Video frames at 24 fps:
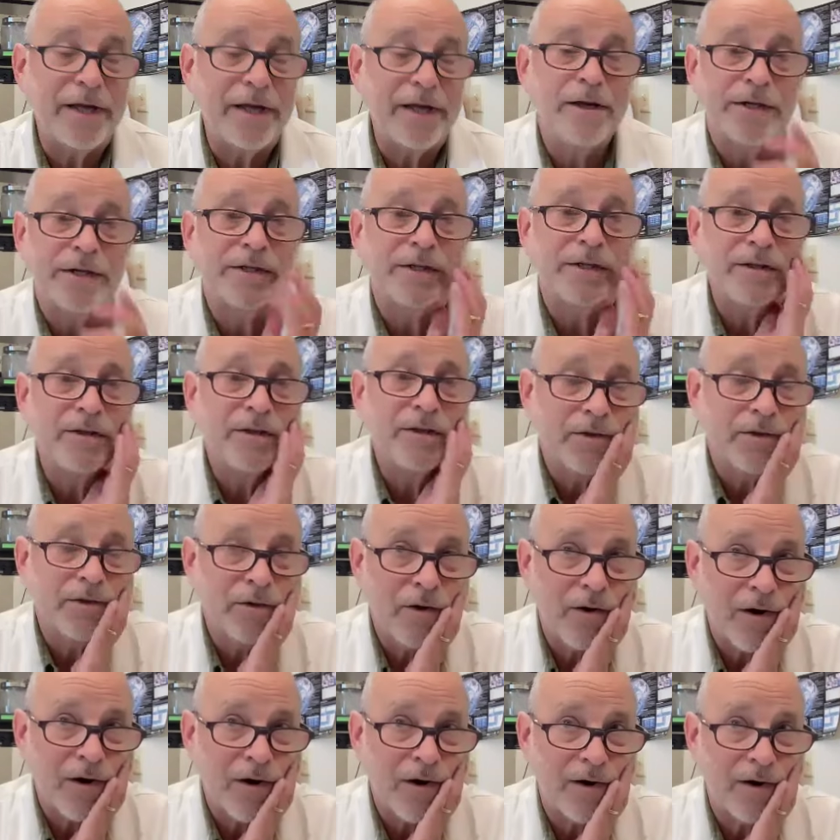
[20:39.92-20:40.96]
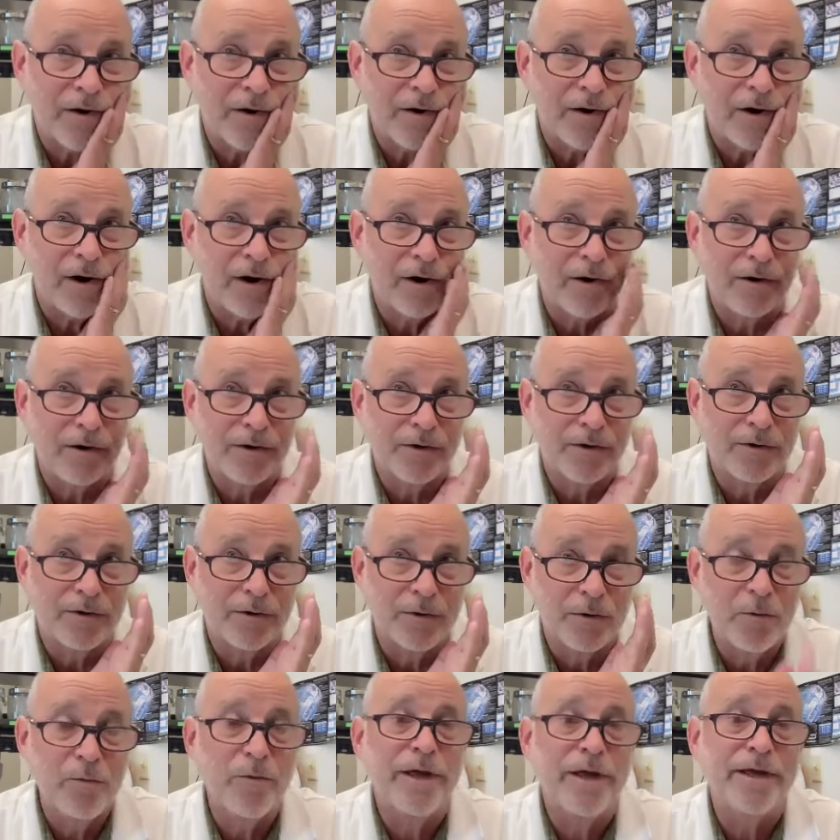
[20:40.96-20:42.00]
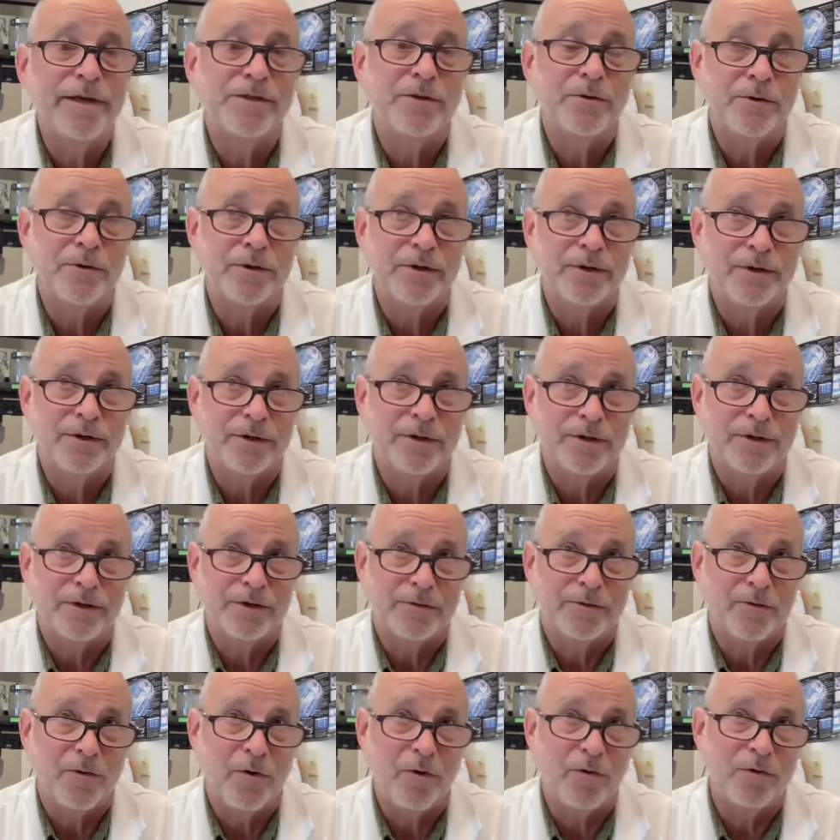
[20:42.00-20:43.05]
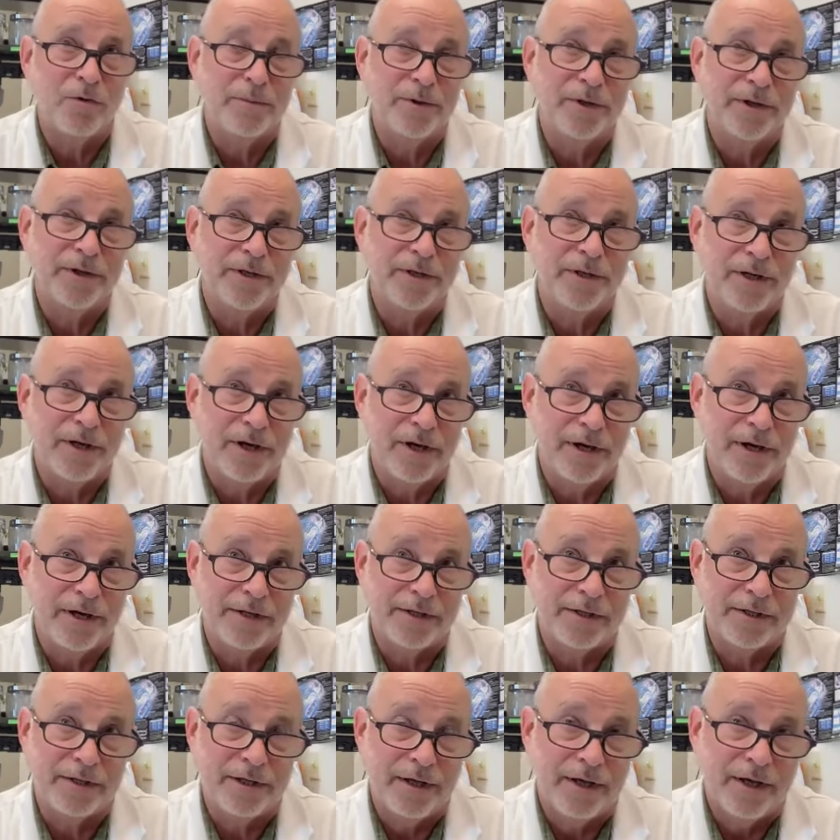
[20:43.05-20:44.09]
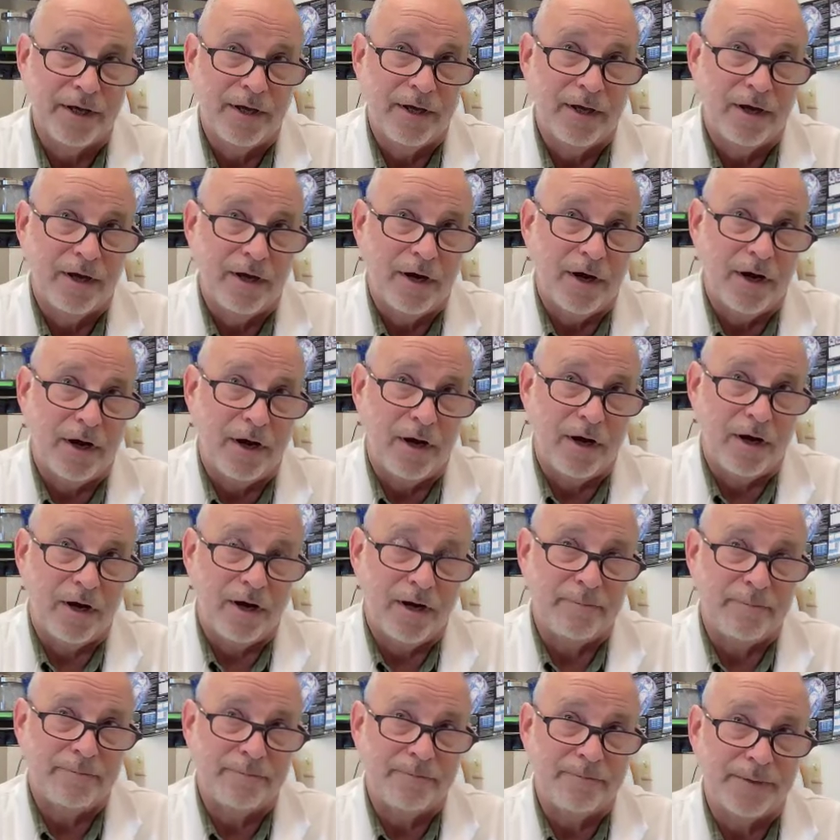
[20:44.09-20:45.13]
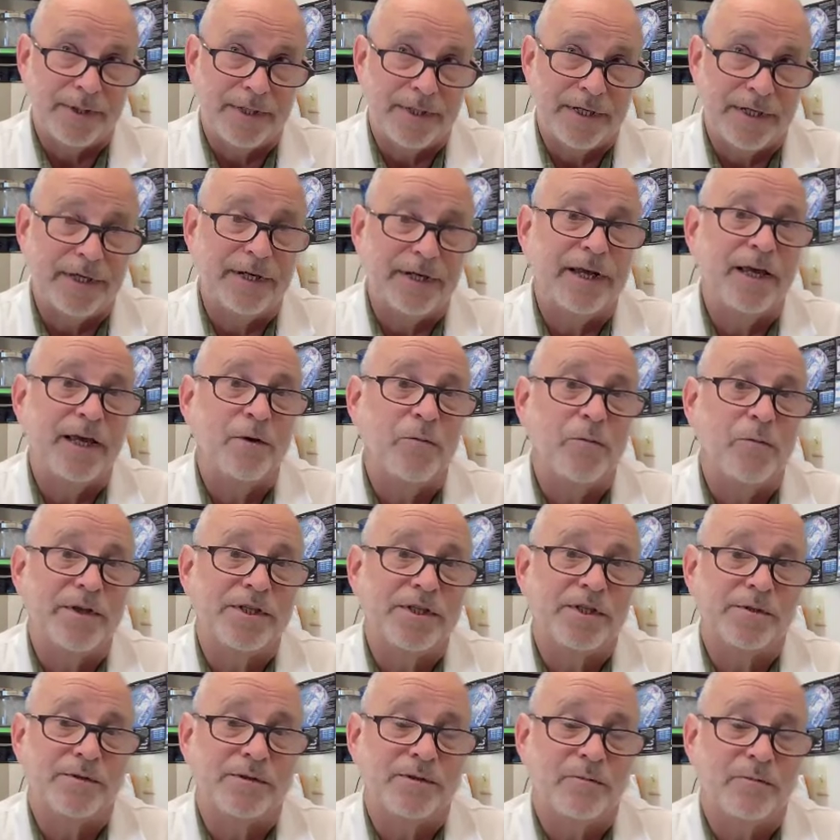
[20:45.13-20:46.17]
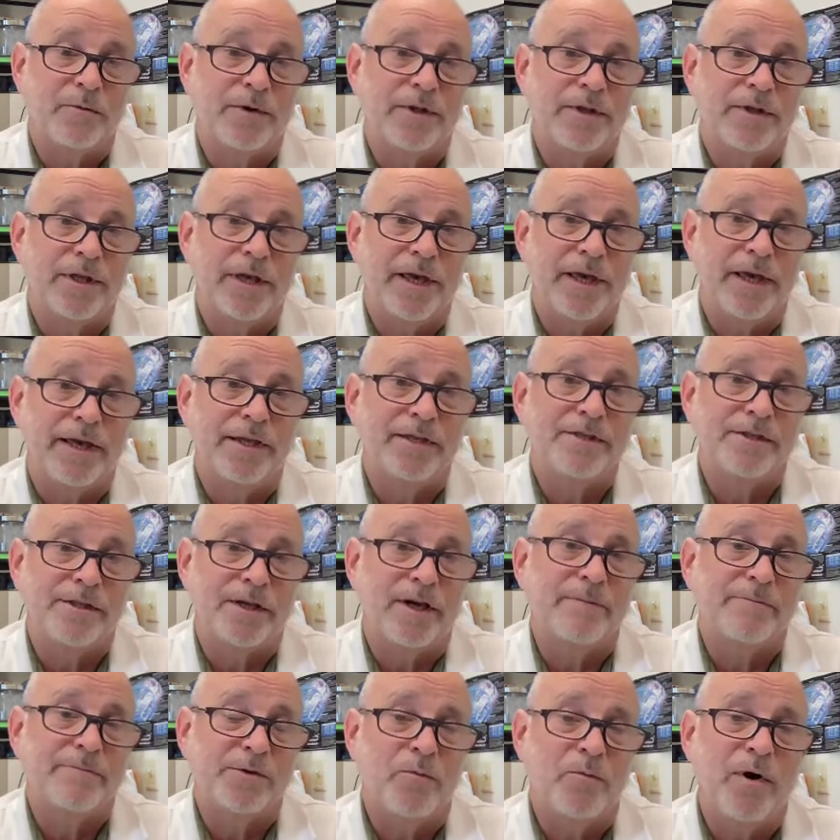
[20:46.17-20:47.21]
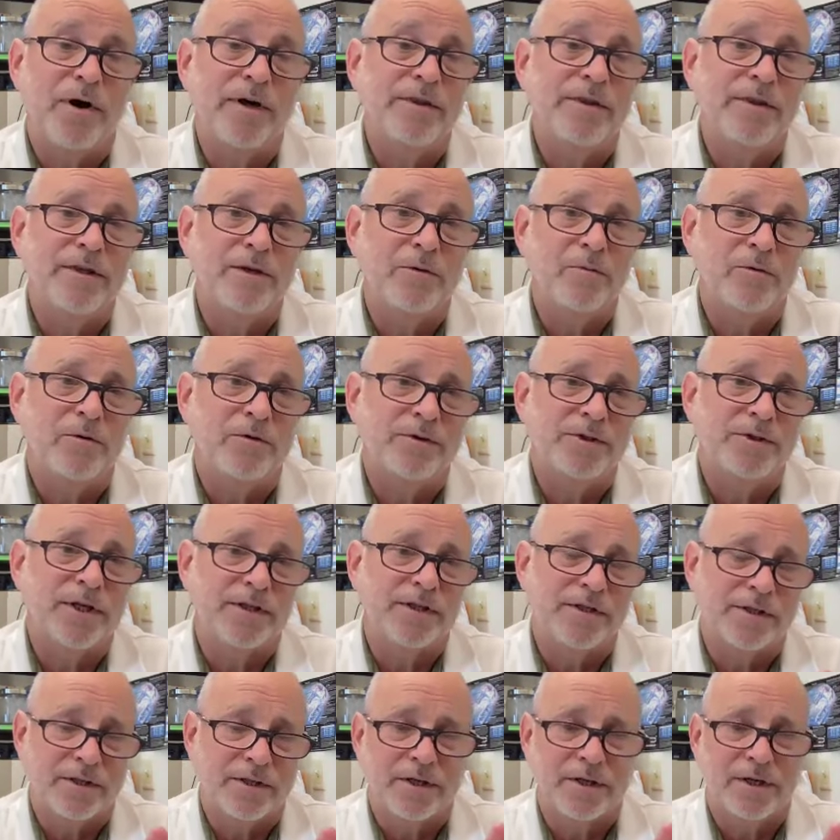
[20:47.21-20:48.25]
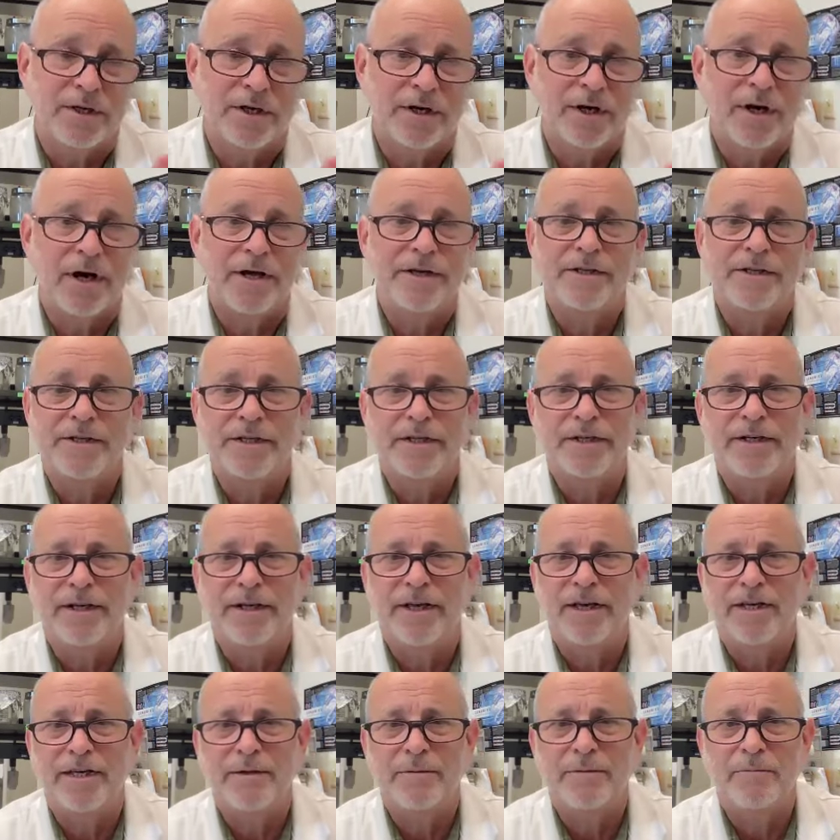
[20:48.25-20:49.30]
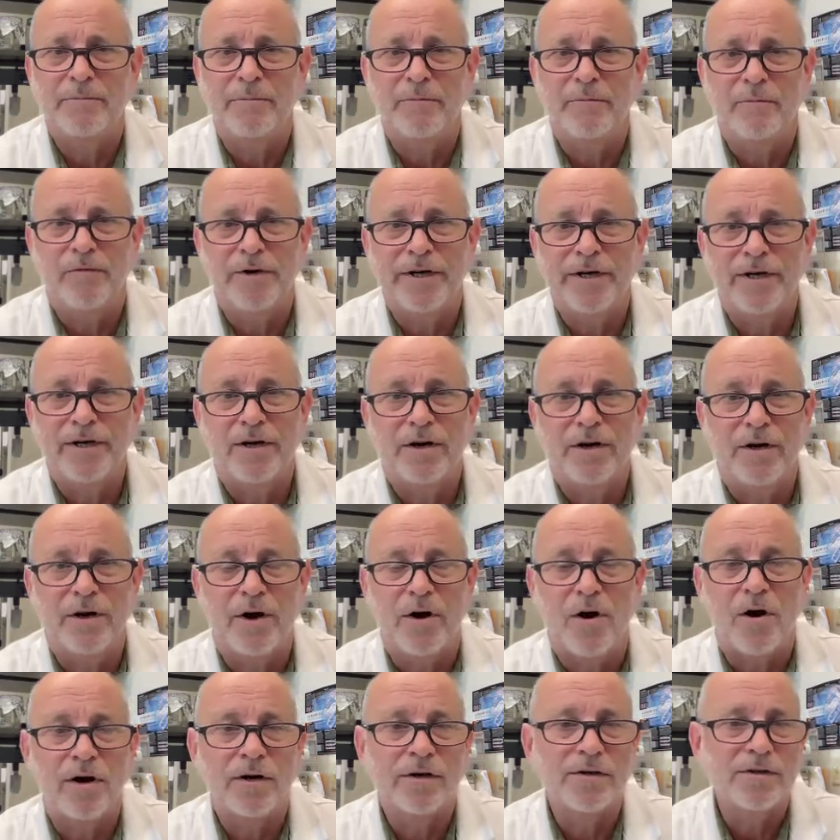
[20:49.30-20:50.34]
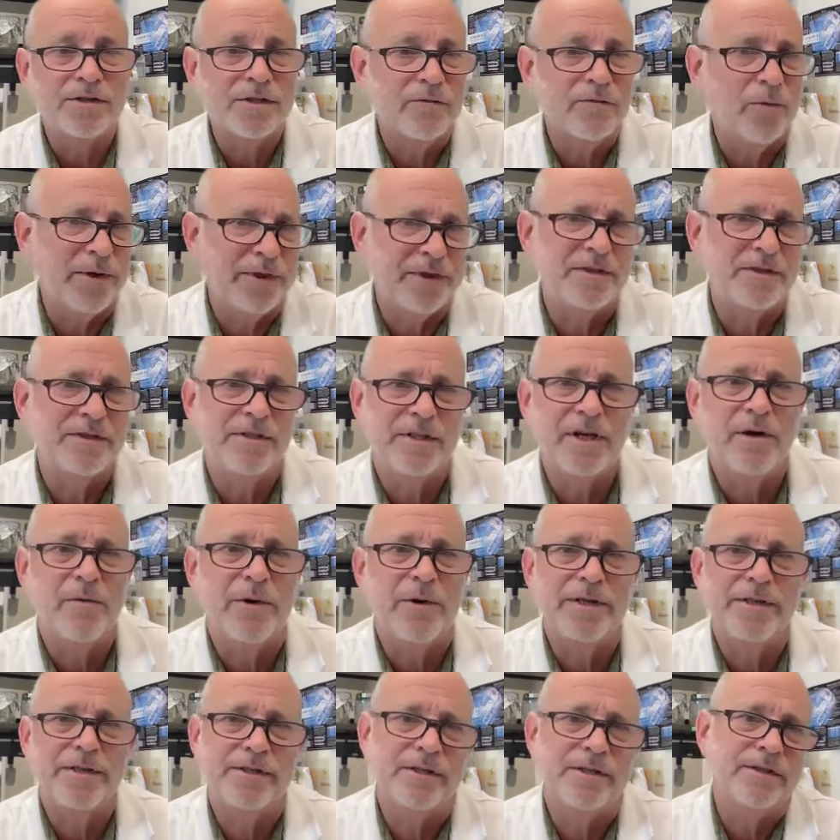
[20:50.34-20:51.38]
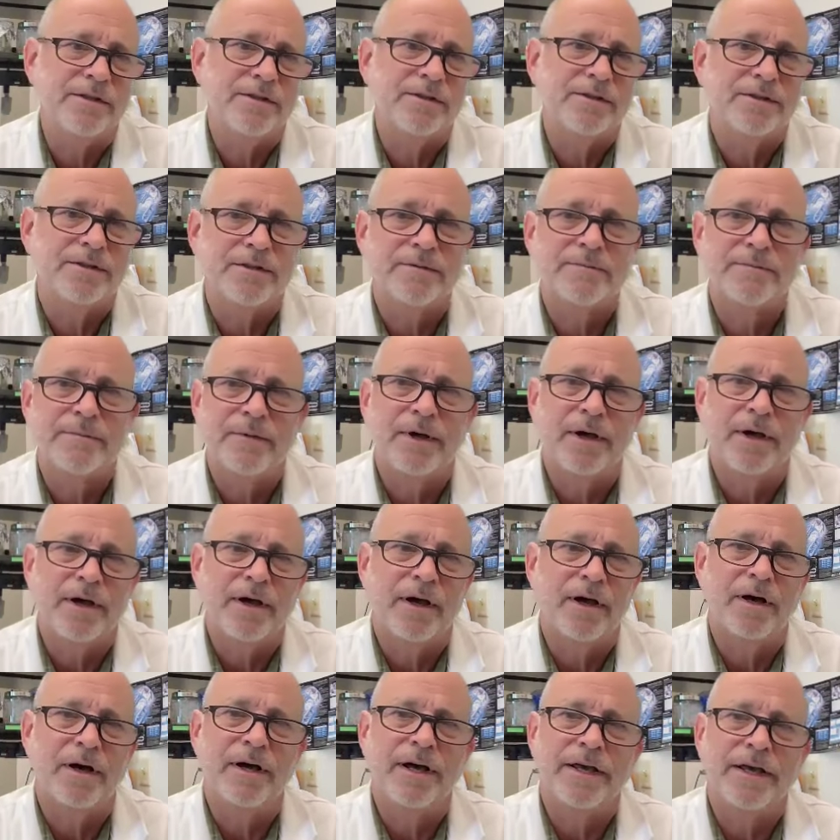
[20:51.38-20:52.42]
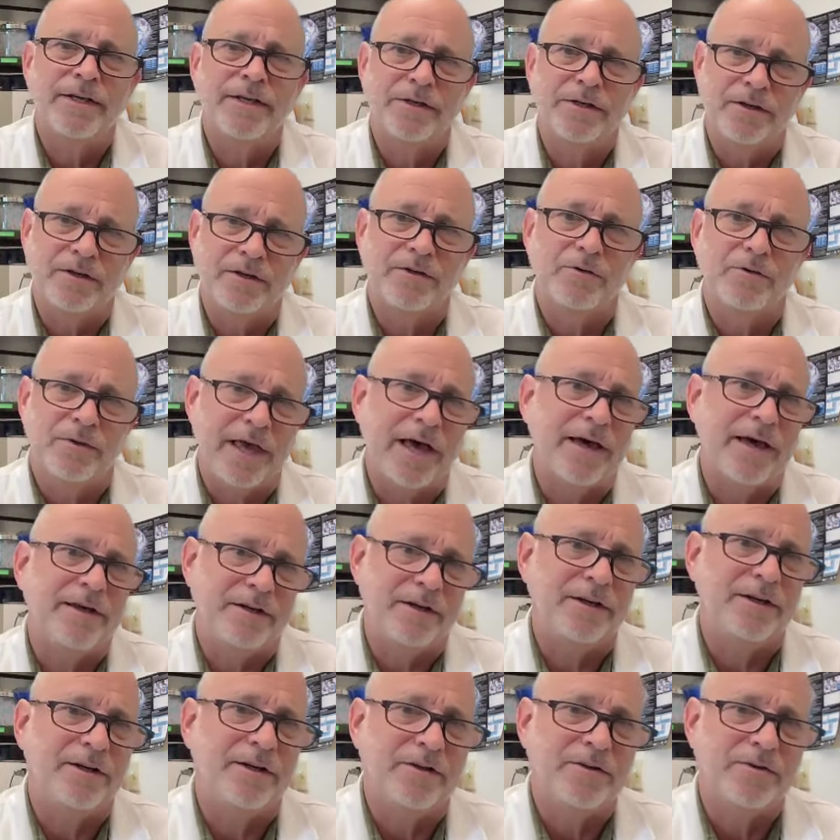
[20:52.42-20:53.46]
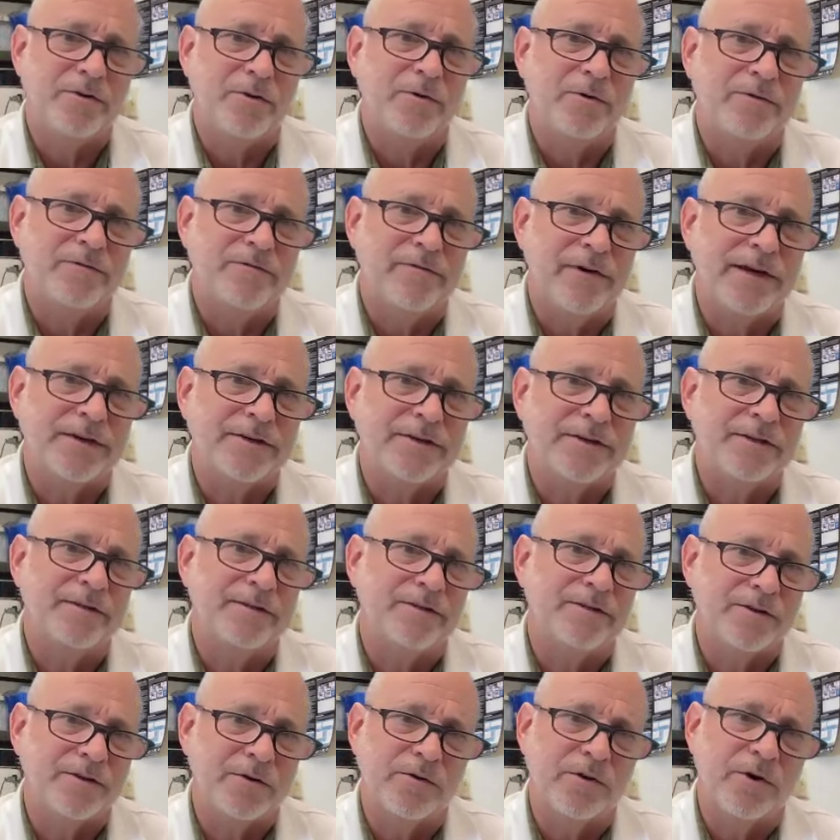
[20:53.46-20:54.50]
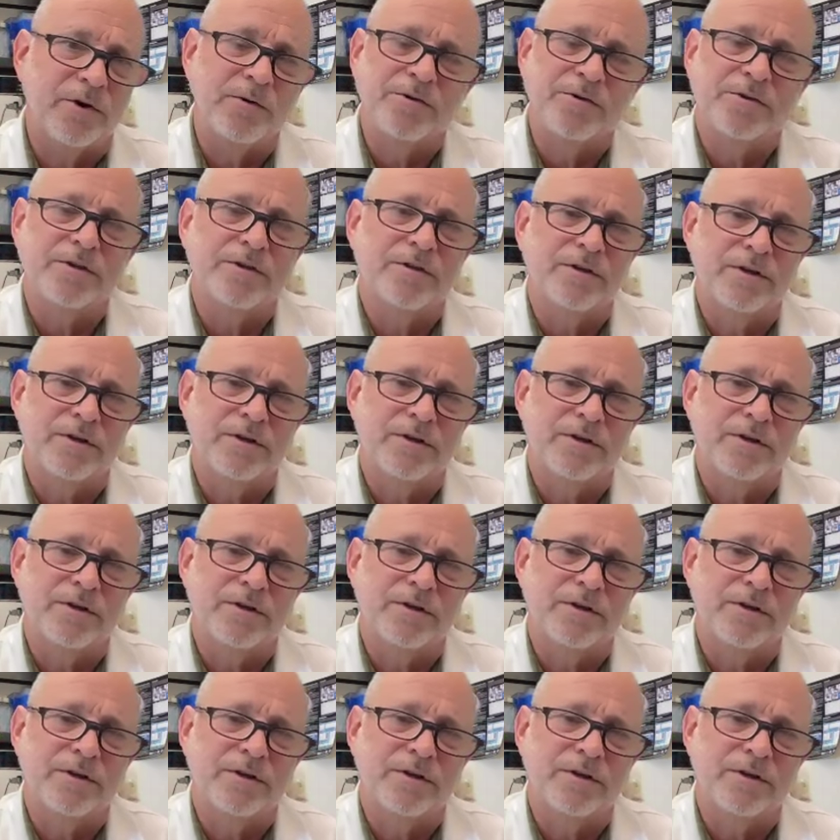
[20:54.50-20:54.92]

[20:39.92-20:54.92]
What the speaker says: question. There are two ways you can controllably cut DNA with enzymes. One that will just cut DNA regardless of what the sequence is, and you can do that in a controlled fashion. So those